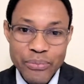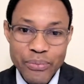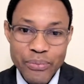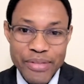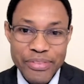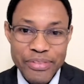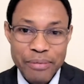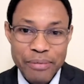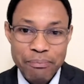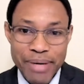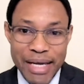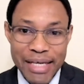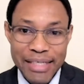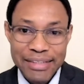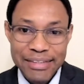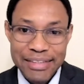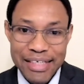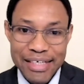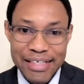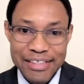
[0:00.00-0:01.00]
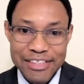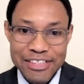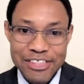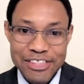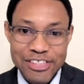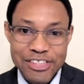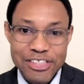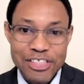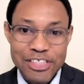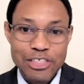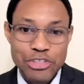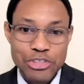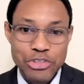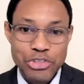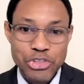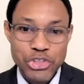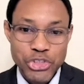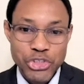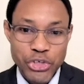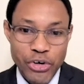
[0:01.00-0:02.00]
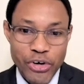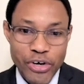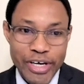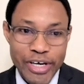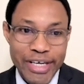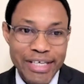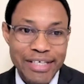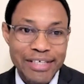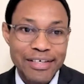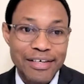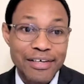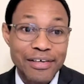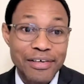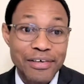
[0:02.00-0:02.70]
where the bile ducts join